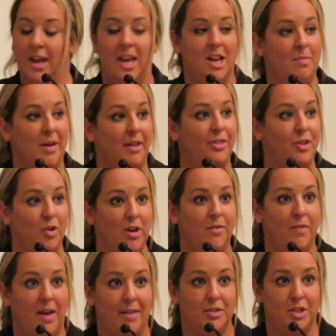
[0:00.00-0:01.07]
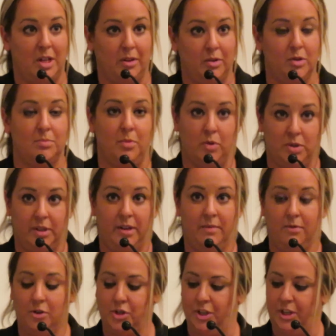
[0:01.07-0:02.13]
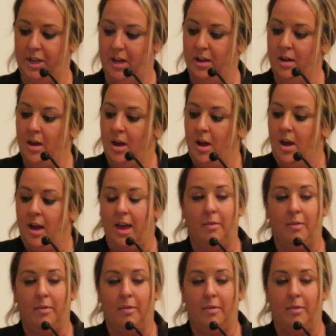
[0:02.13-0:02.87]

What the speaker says: in about 35 shelters, mostly in Virginia,